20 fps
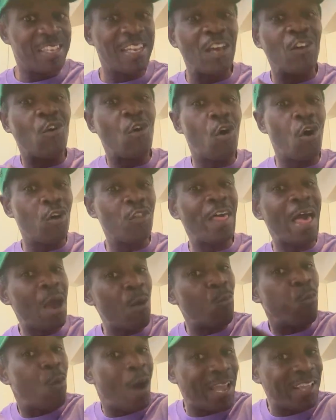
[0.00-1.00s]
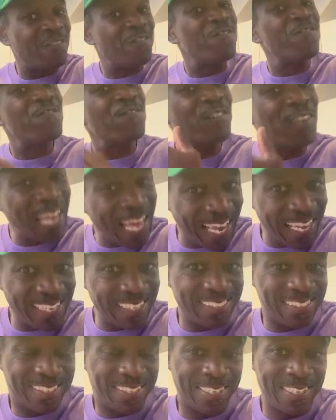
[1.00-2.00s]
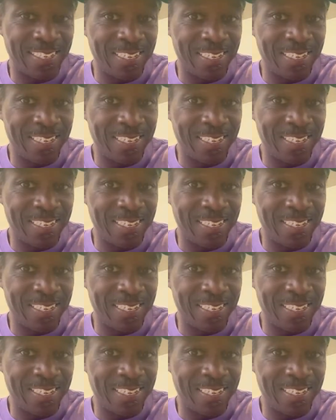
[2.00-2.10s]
They call that white flight.